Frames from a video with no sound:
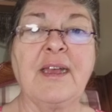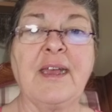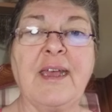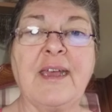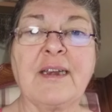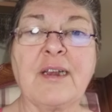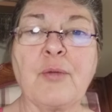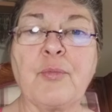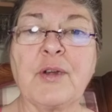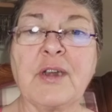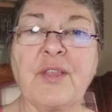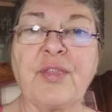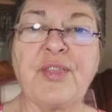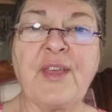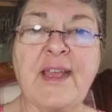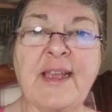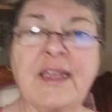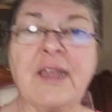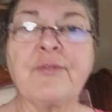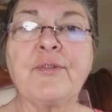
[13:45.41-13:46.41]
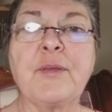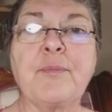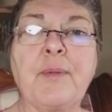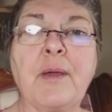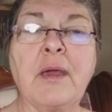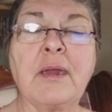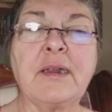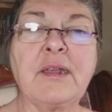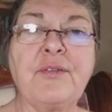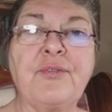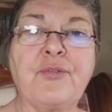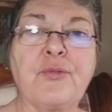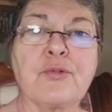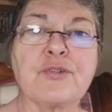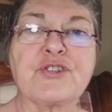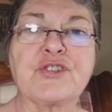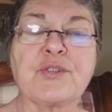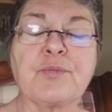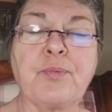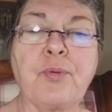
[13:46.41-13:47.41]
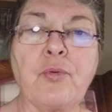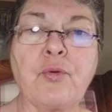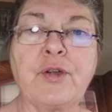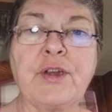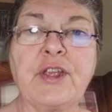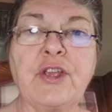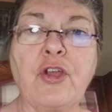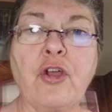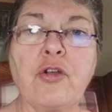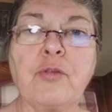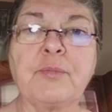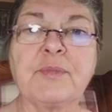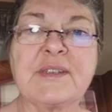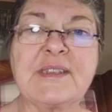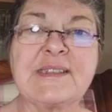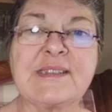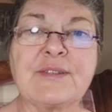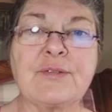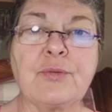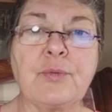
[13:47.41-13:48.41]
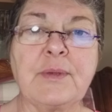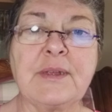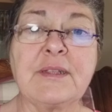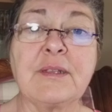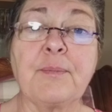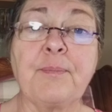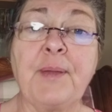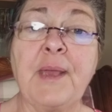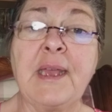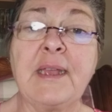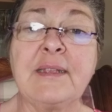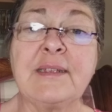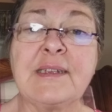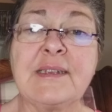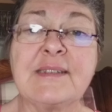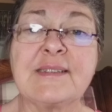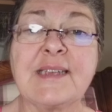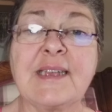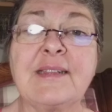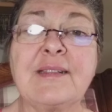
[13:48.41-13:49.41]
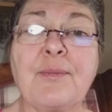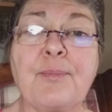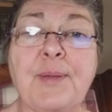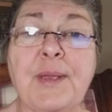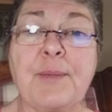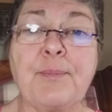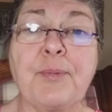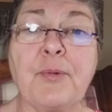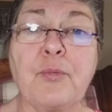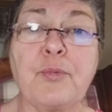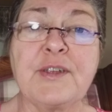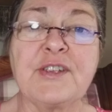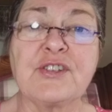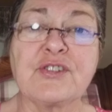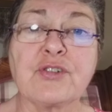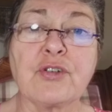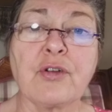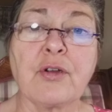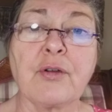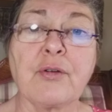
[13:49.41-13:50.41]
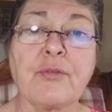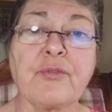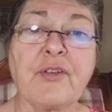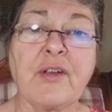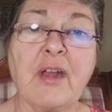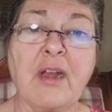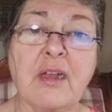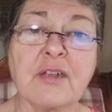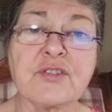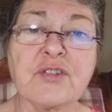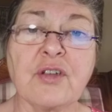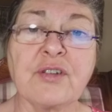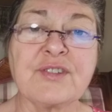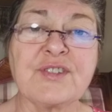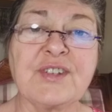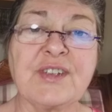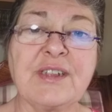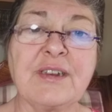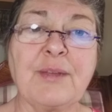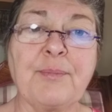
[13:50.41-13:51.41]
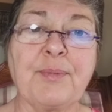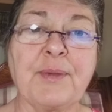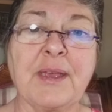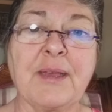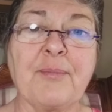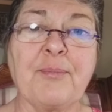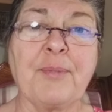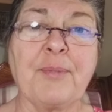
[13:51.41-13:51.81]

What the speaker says: and I want to thank everybody for supporting Homeless to Independence and the people we serve. I'll talk to you in a bit.